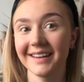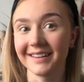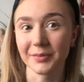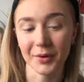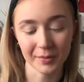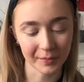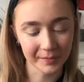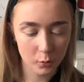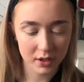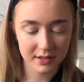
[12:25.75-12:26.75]
is a problem.
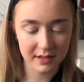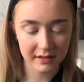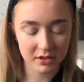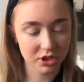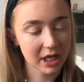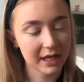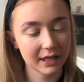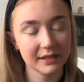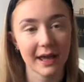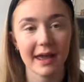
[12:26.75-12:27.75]
One's in the
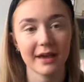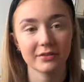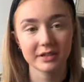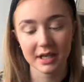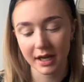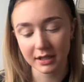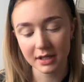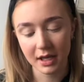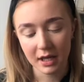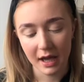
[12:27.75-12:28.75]
shade F10
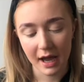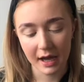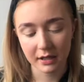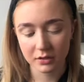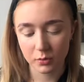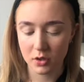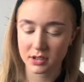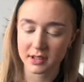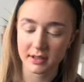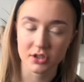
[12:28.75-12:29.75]
and
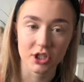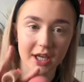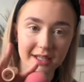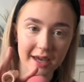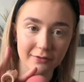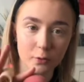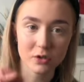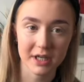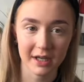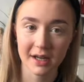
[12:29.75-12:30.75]
one's in the shade
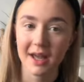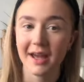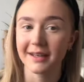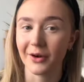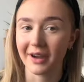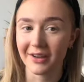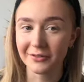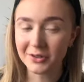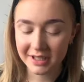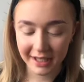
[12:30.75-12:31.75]
F14. Now
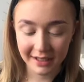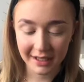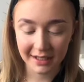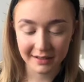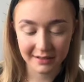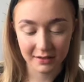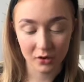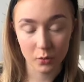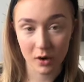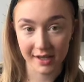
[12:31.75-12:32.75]
F14 is
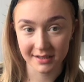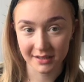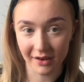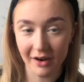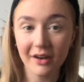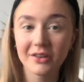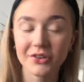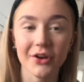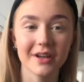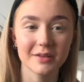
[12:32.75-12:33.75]
quite dark
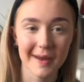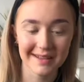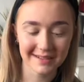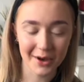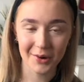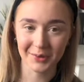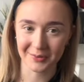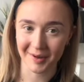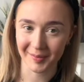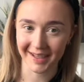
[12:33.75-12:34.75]
so it depends how I want
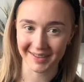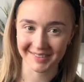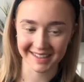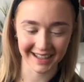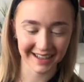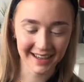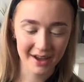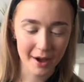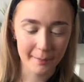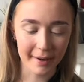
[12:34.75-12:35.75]
my makeup today
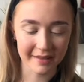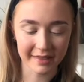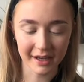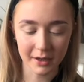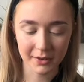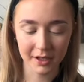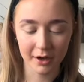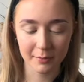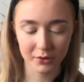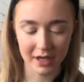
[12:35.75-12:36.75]
but I think I'm going to
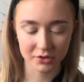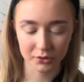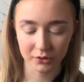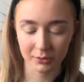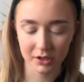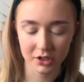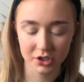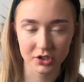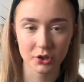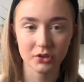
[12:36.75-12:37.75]
go more natural so I'm going to
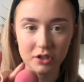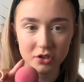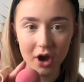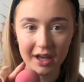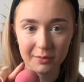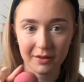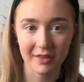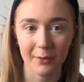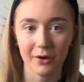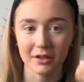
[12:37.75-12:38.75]
just use a tiny bit of
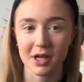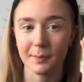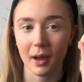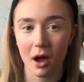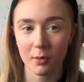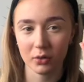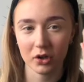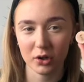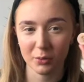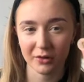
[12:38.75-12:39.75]
that one but a
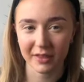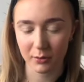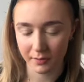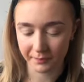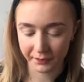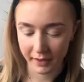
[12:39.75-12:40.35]
lot more of that one.